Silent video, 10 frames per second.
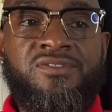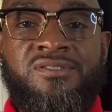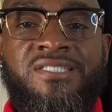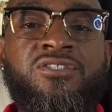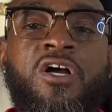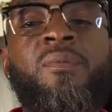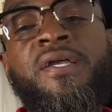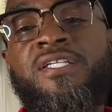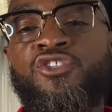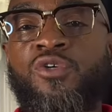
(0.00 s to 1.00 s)
let's talk about
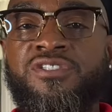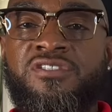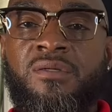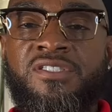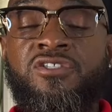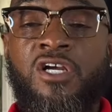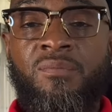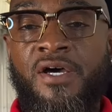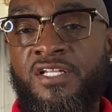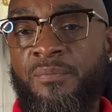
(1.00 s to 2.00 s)
getting dressed up. Let's talk
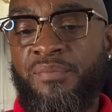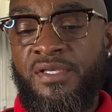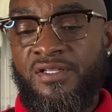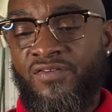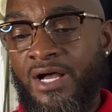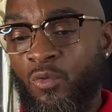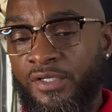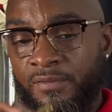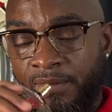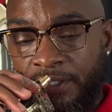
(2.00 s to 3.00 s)
about it a bit of how we
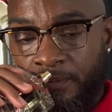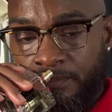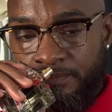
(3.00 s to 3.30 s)
can make